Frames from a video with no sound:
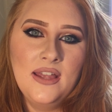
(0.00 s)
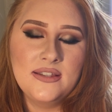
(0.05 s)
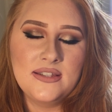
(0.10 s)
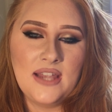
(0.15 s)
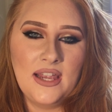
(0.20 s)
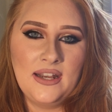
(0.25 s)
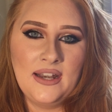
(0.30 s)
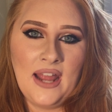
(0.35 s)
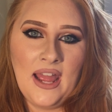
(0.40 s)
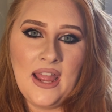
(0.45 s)

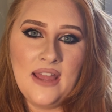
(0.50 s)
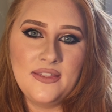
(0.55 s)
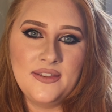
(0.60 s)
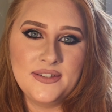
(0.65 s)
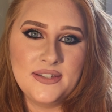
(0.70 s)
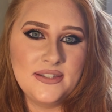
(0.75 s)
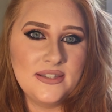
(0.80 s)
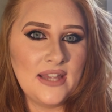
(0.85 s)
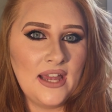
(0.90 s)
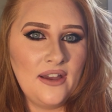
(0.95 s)
saying hey
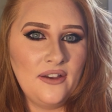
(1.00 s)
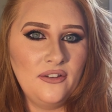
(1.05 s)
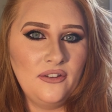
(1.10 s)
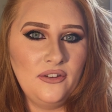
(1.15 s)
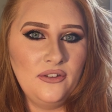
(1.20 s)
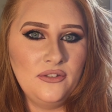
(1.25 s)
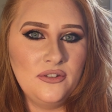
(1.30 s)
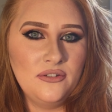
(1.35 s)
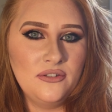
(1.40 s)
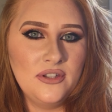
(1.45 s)
this is how
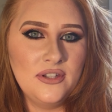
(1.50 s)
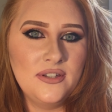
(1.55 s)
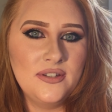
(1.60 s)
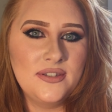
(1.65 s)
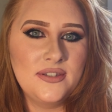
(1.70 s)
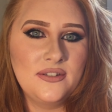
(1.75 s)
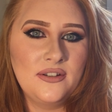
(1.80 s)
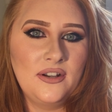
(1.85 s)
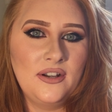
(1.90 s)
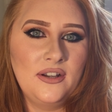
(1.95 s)
you do
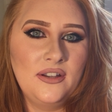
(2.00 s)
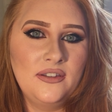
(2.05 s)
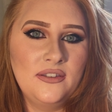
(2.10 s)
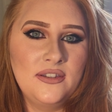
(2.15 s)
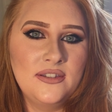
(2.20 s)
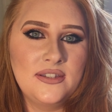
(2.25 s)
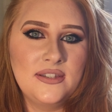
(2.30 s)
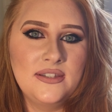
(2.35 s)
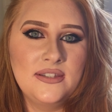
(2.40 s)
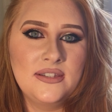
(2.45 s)
this or
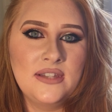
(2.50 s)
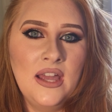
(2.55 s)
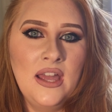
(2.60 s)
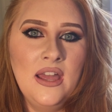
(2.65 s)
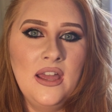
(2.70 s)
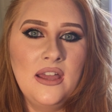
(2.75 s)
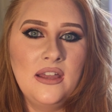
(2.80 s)
this is